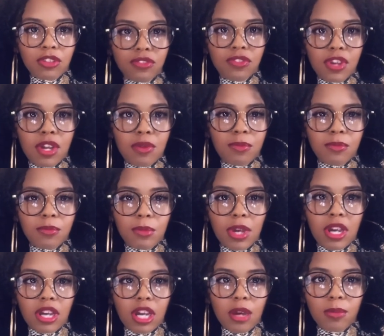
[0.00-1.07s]
They're
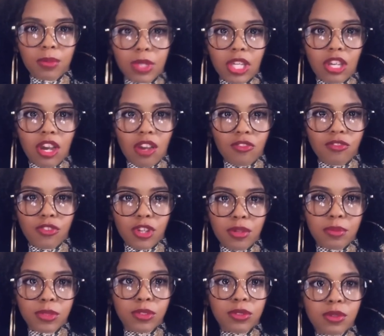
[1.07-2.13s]
from a company called
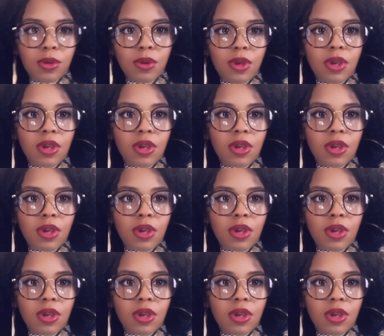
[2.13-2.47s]
Firmoo.